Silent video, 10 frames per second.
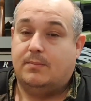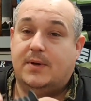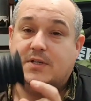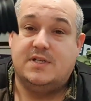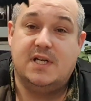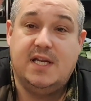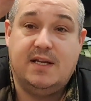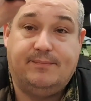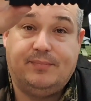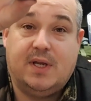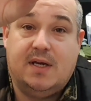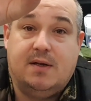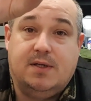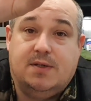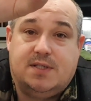Personally, I
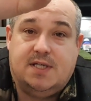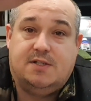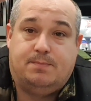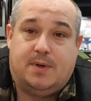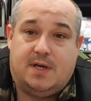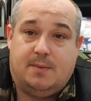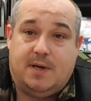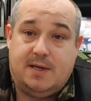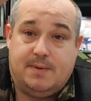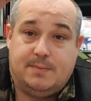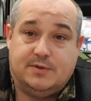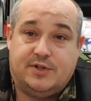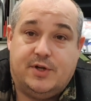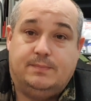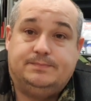don't use these, but I know plenty of people
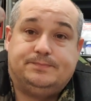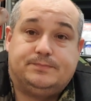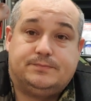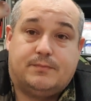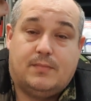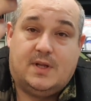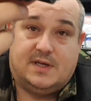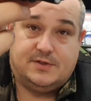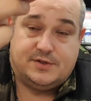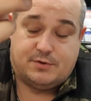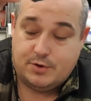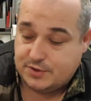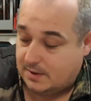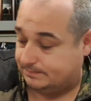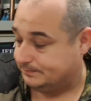do. That just screws
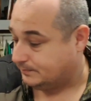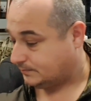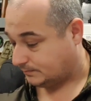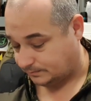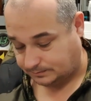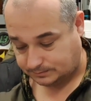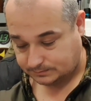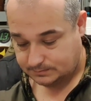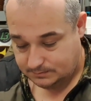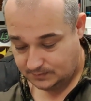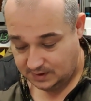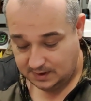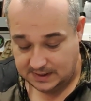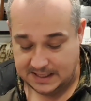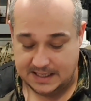on.
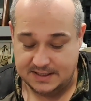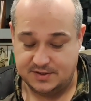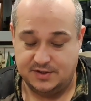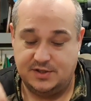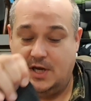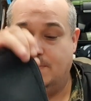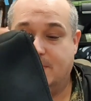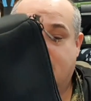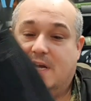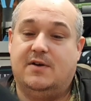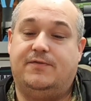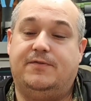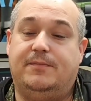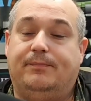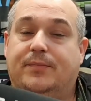And the scope
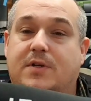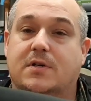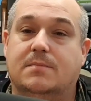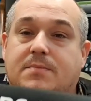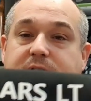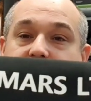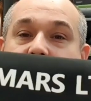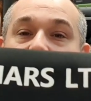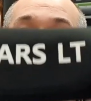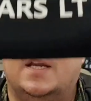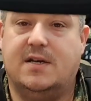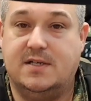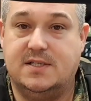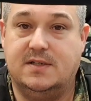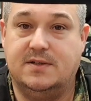itself comes in a
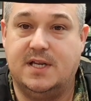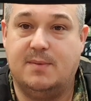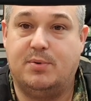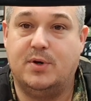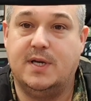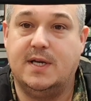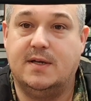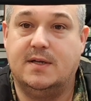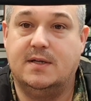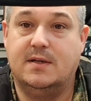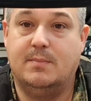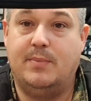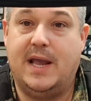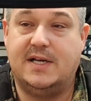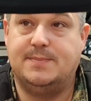nice little neoprene
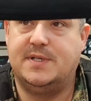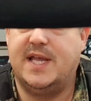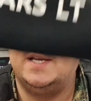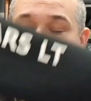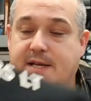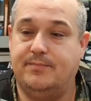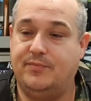bag to protect it.